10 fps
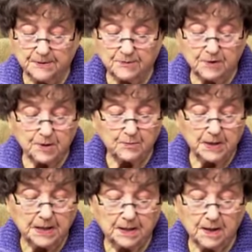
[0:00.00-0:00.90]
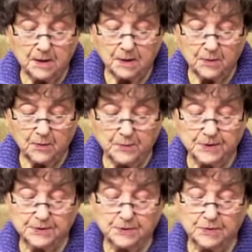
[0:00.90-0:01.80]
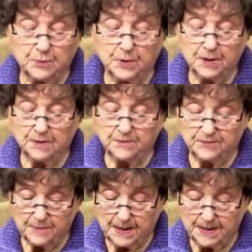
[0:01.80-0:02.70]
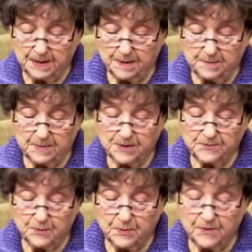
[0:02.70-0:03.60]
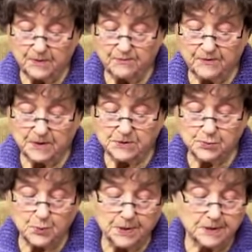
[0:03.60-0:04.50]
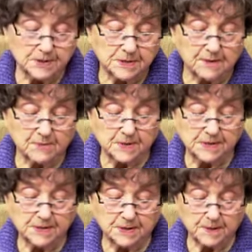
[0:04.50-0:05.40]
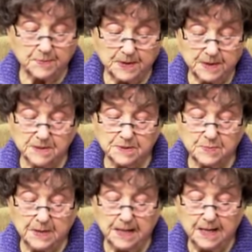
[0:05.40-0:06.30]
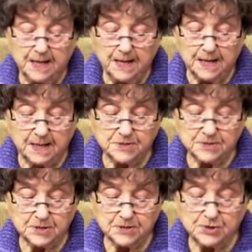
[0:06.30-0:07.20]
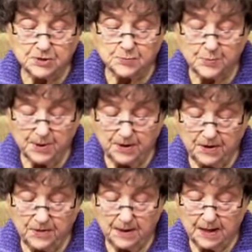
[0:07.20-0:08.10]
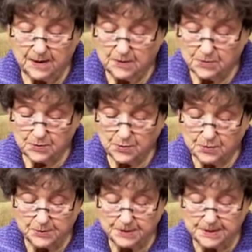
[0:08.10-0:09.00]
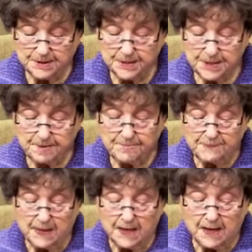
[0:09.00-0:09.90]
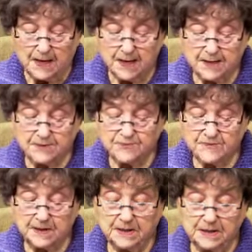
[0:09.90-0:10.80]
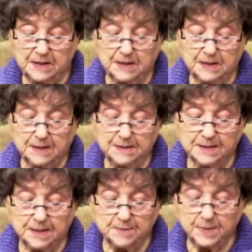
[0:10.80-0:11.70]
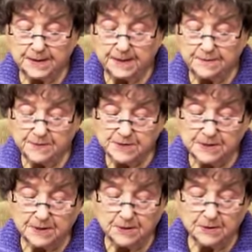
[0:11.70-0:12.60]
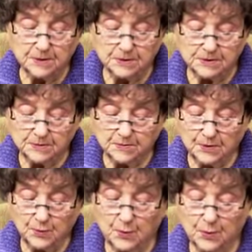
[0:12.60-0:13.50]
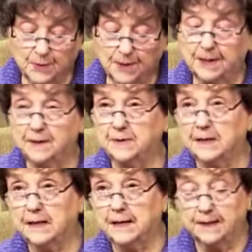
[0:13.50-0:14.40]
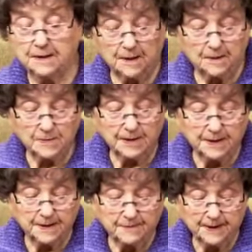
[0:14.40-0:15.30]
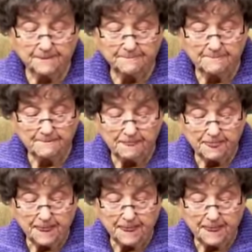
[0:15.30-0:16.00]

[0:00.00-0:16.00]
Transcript: Deliver me not over into the will of mine enemies, for the false witness have risen up against me as such as breathe out cruelties. I had fainted unless I'd believed to see the goodness of the Lord in the land of the living.